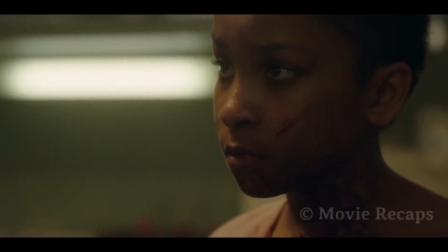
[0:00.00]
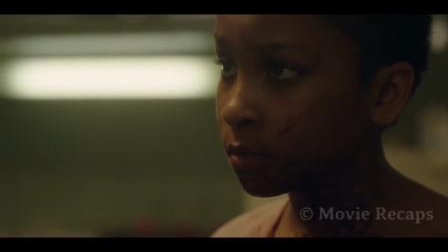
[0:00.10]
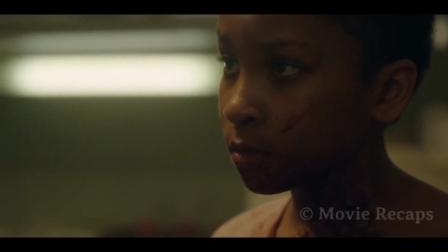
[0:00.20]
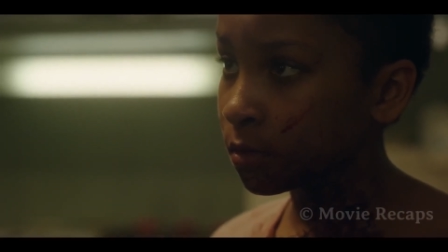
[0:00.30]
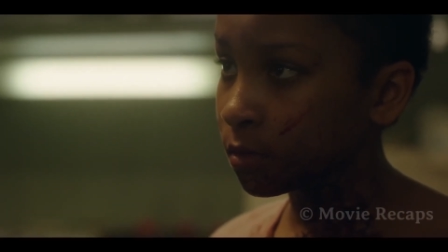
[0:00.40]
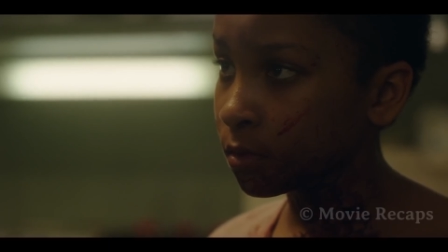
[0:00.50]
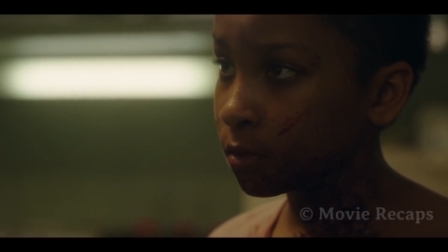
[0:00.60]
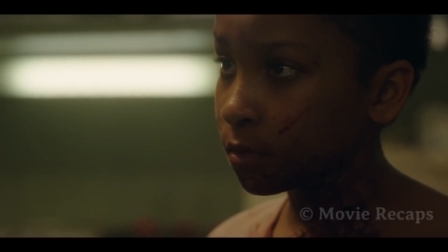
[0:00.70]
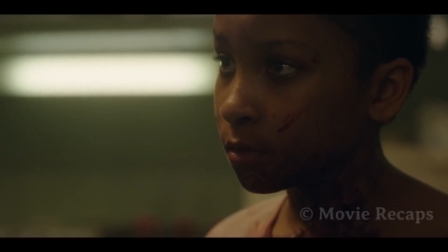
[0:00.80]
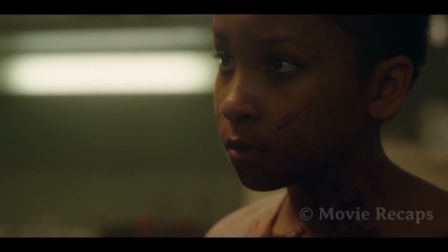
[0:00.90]
to know if the
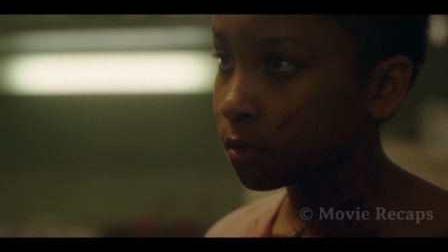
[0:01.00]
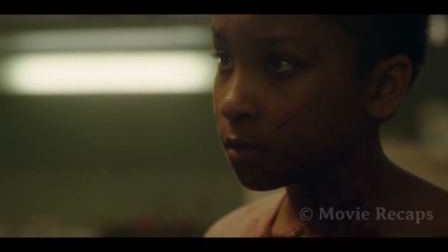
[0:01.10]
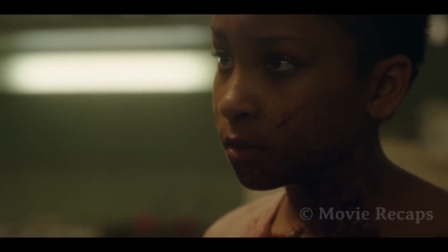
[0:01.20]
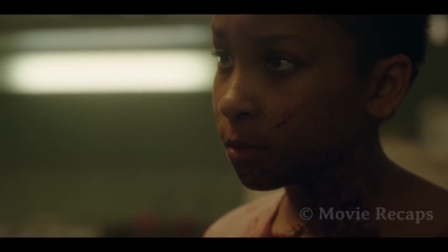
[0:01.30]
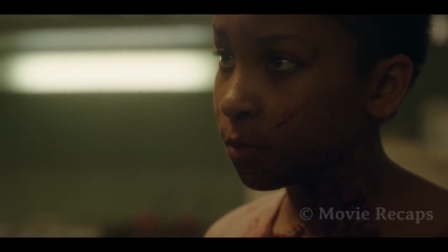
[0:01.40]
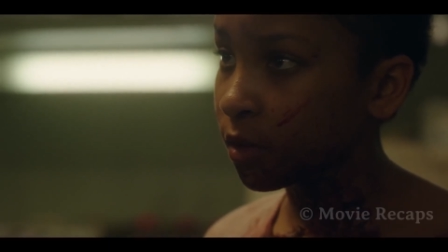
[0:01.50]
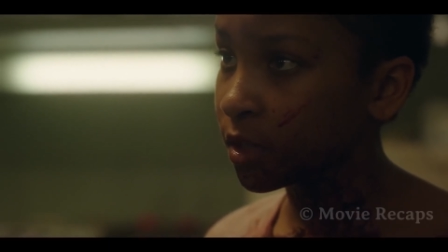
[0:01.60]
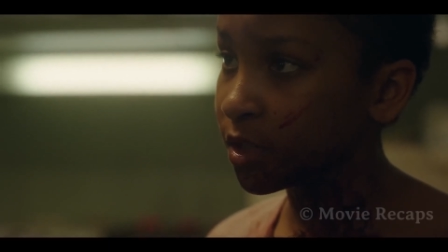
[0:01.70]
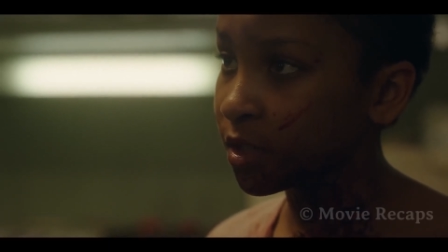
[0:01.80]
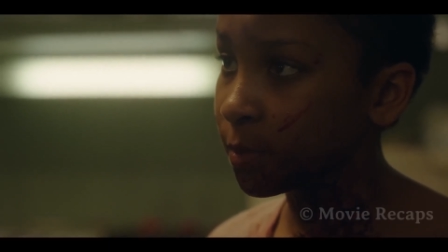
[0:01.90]
doctor thinks she's
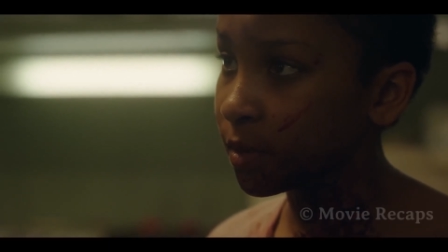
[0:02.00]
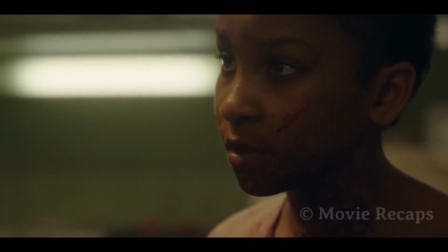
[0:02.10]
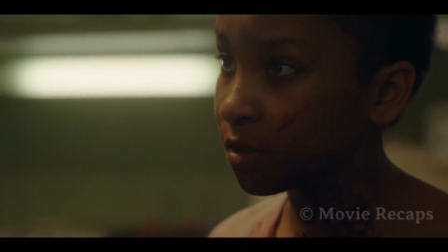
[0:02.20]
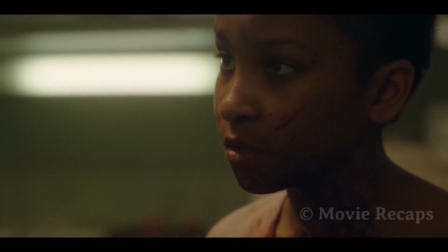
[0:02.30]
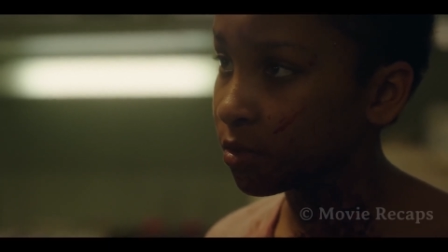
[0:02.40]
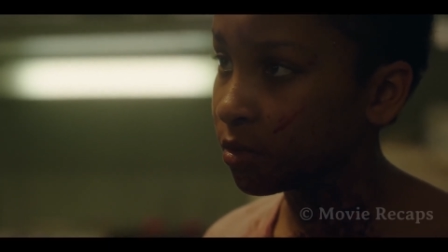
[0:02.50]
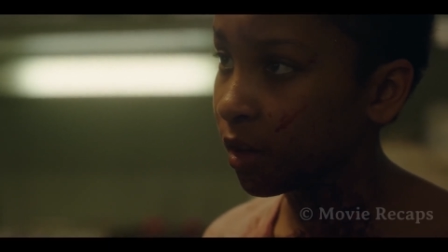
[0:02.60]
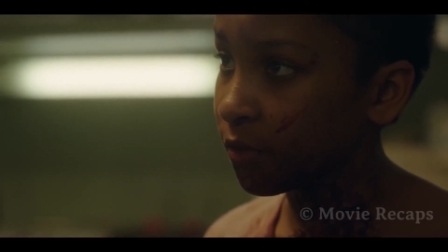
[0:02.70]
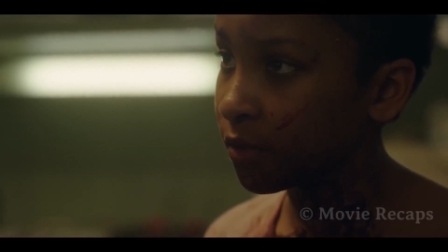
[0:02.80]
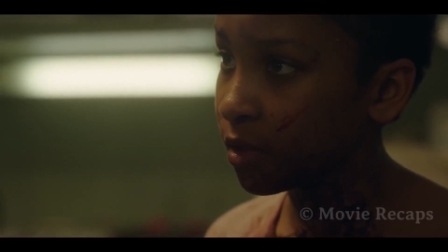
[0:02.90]
alive or just
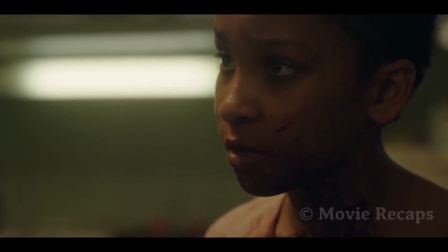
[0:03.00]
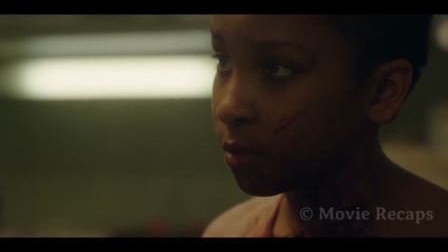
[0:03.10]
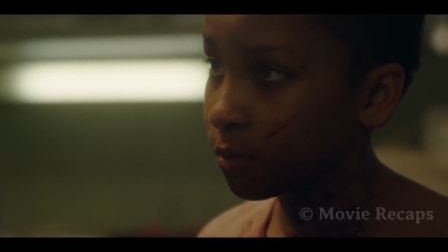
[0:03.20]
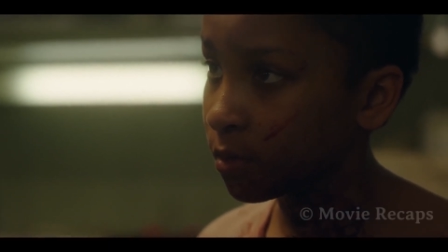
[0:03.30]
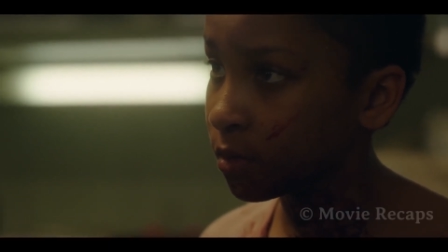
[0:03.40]
mimicking human behavior.